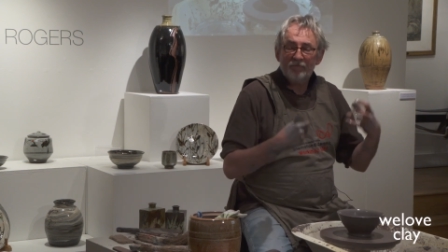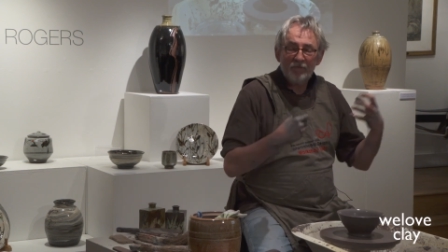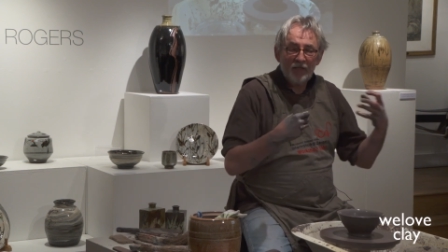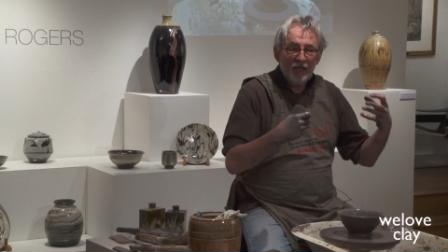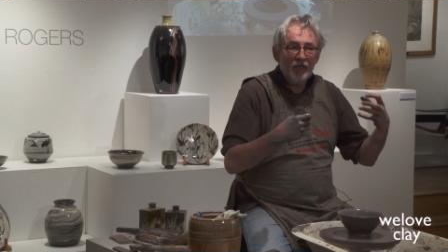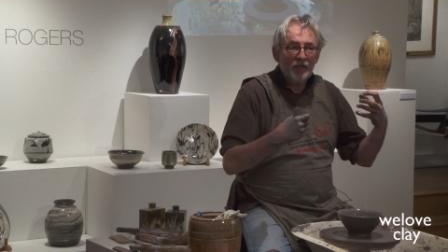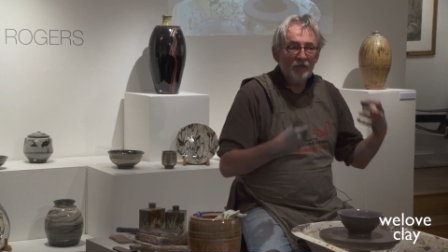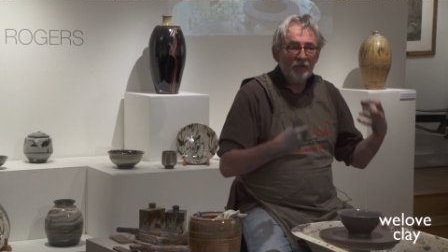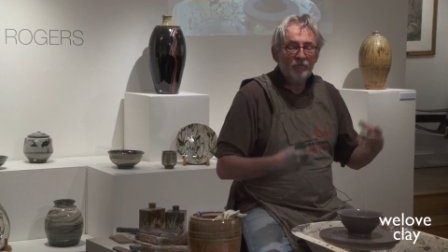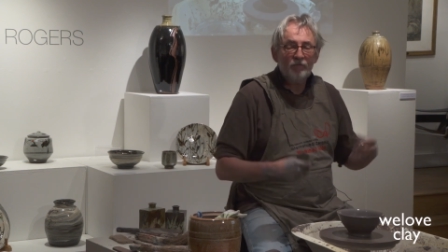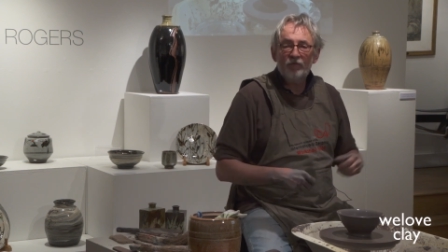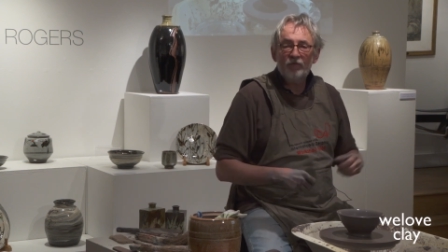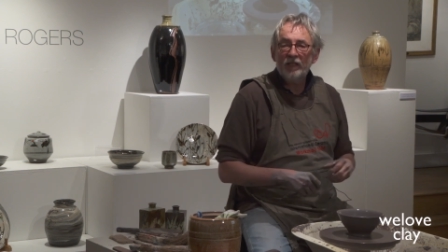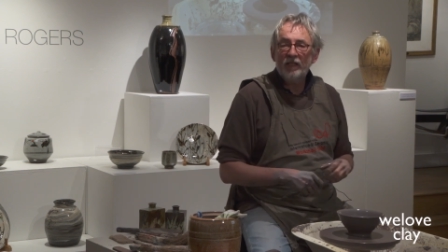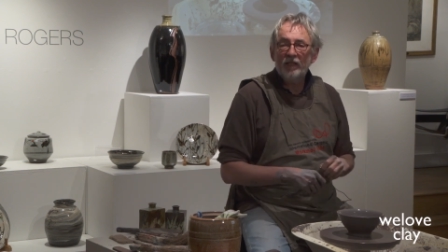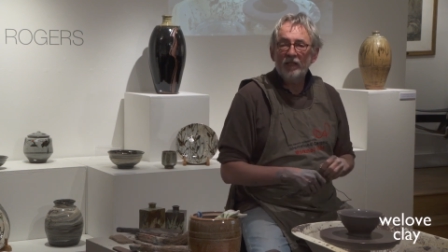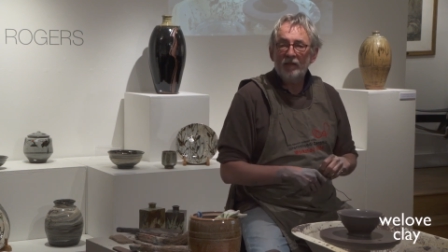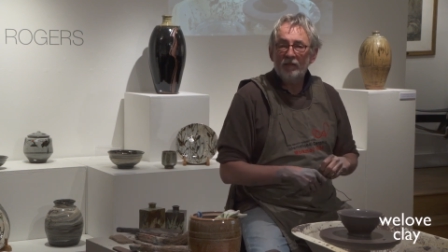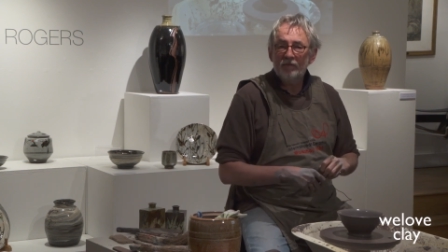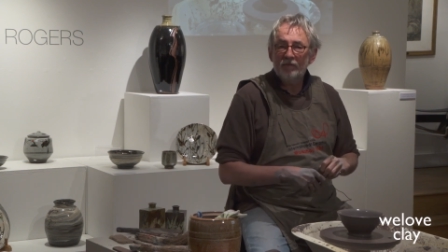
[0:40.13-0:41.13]
kind of
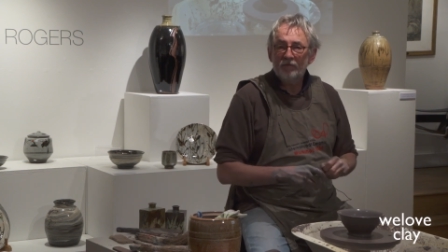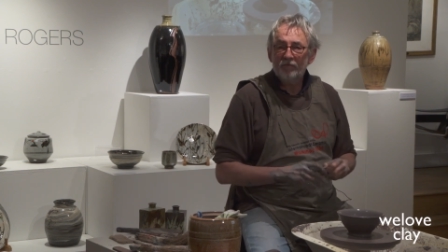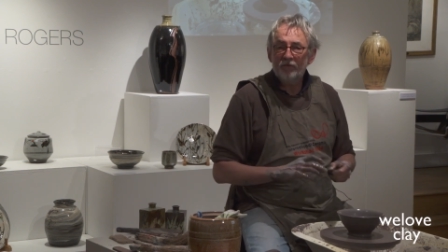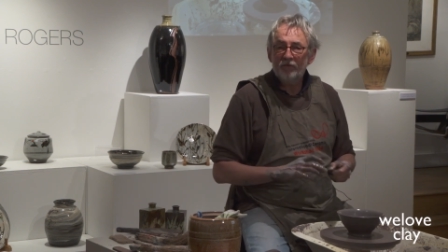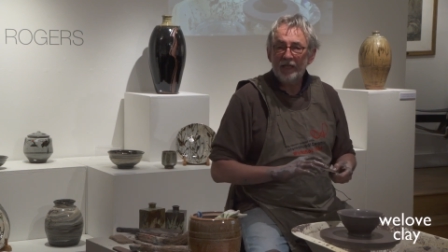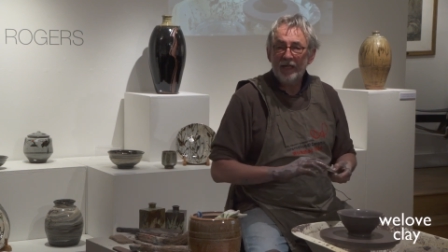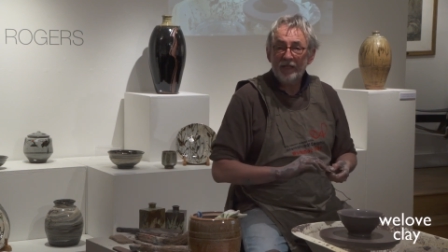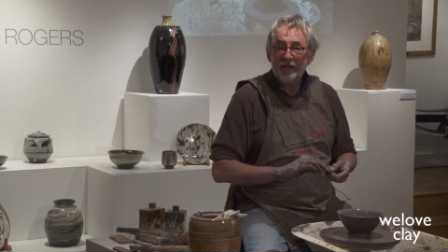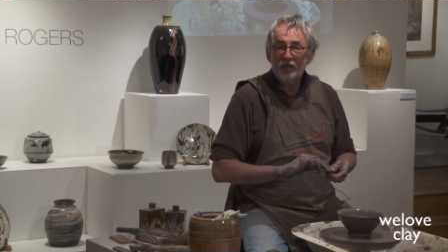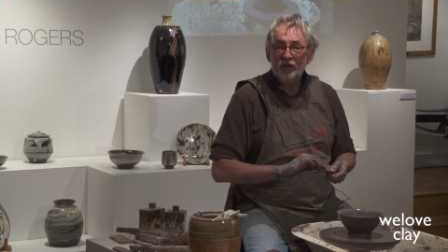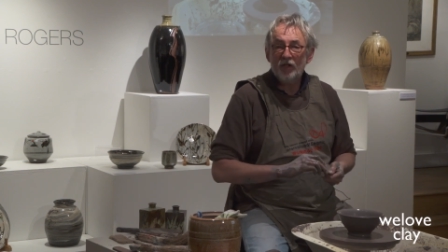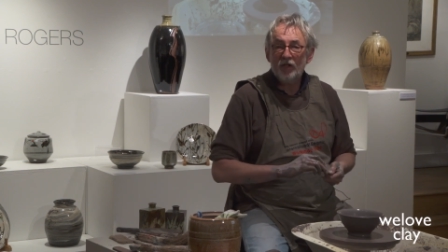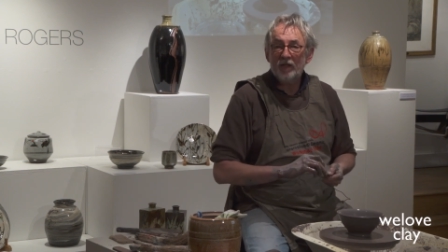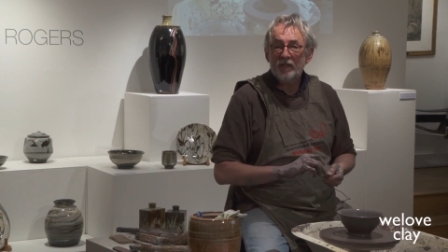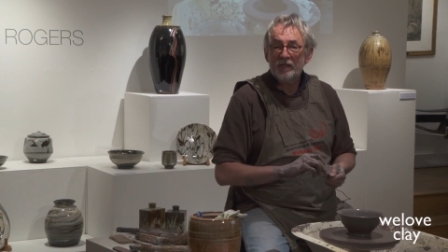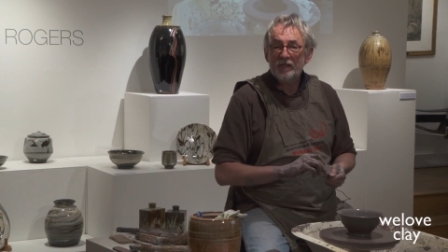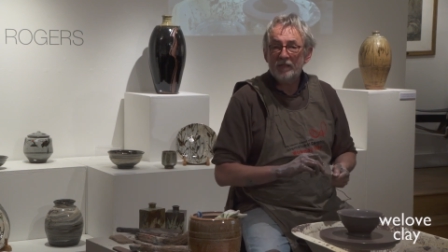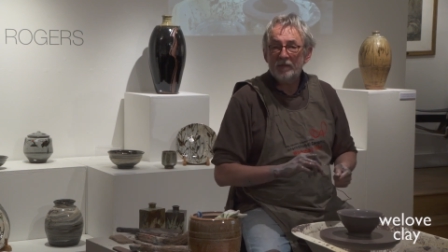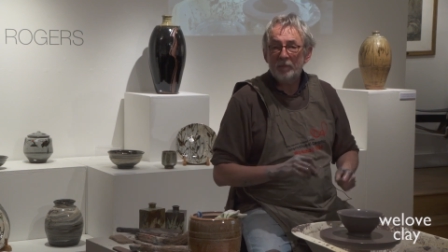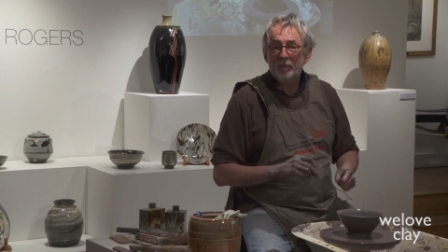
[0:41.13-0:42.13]

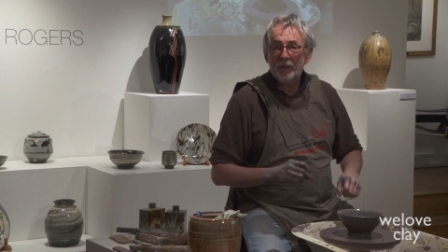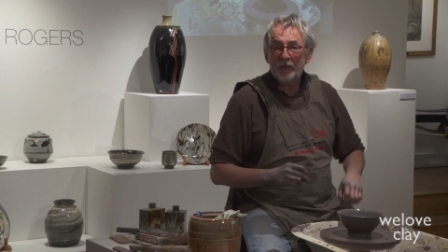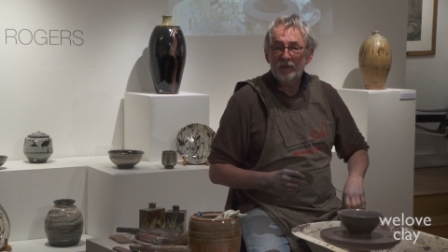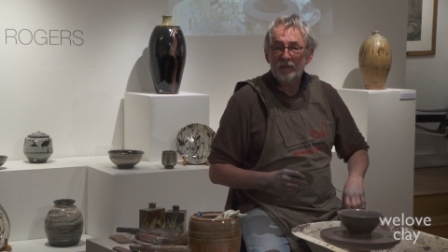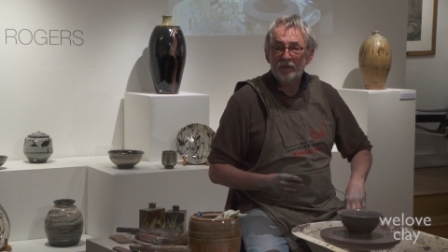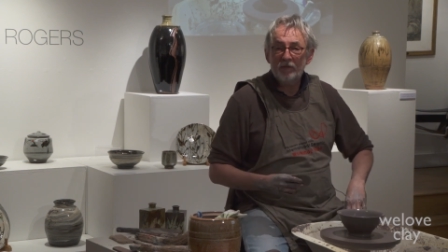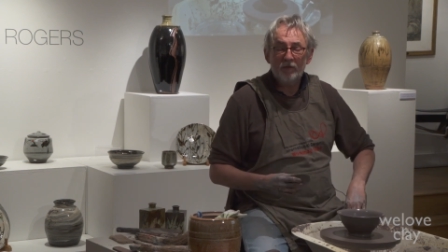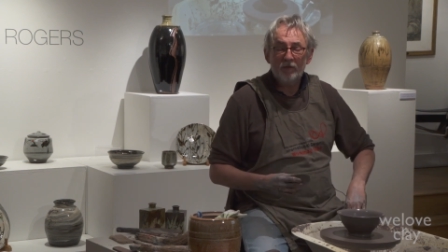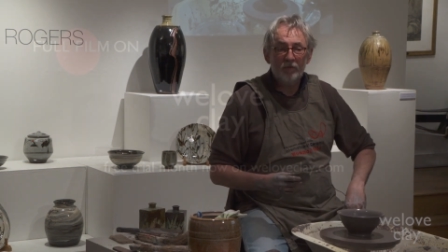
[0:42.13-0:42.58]
re-energized a bit, you